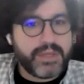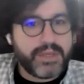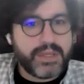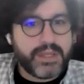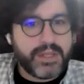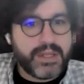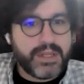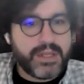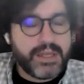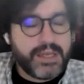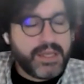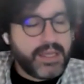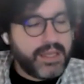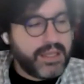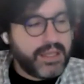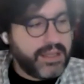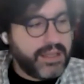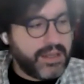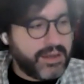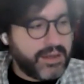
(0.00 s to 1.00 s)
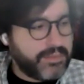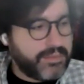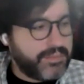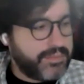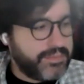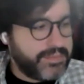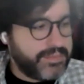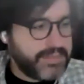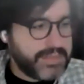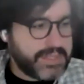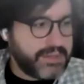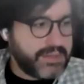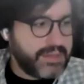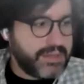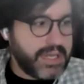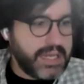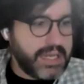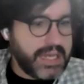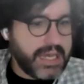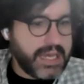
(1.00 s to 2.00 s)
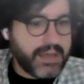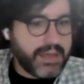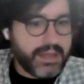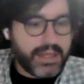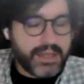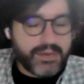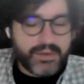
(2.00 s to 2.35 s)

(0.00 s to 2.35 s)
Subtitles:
And so now,